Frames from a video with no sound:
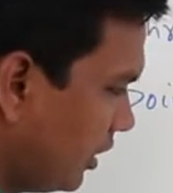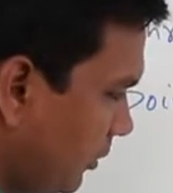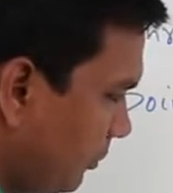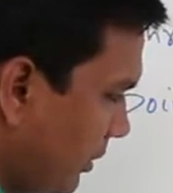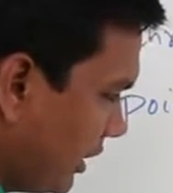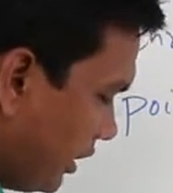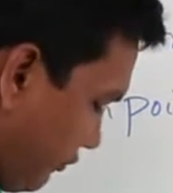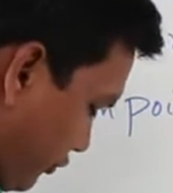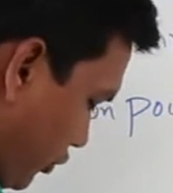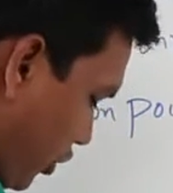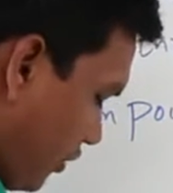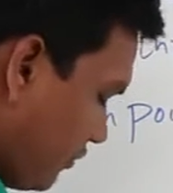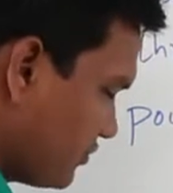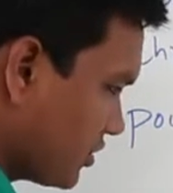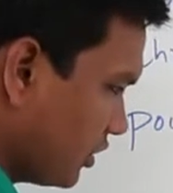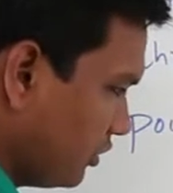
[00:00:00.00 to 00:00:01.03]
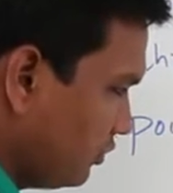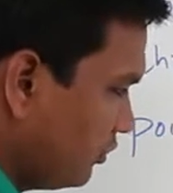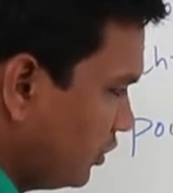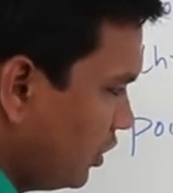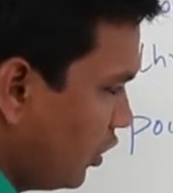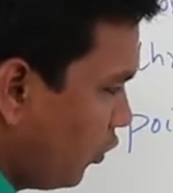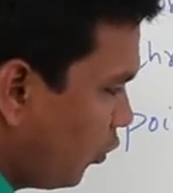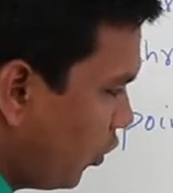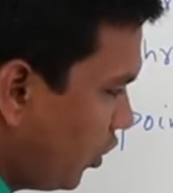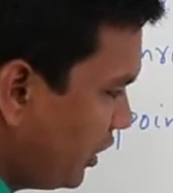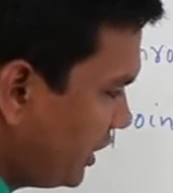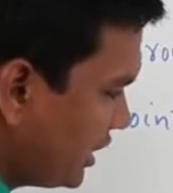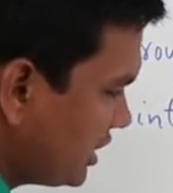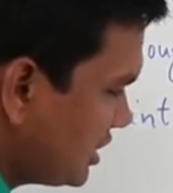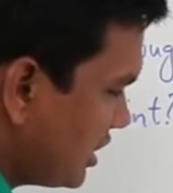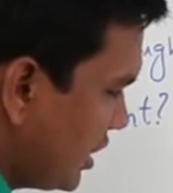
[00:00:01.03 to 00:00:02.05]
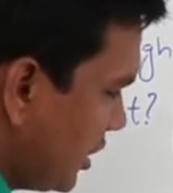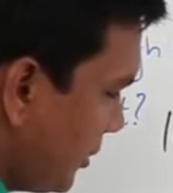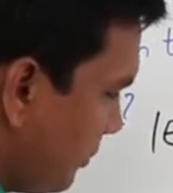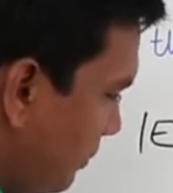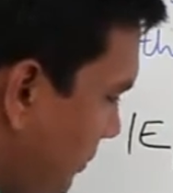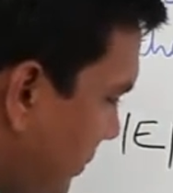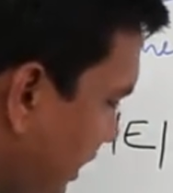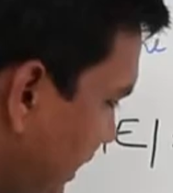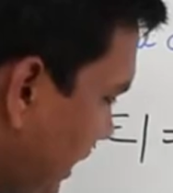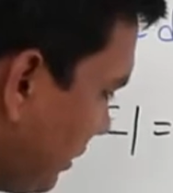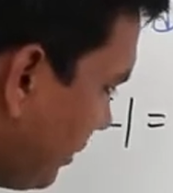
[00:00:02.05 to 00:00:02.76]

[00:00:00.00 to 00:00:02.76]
But if you observe what is beta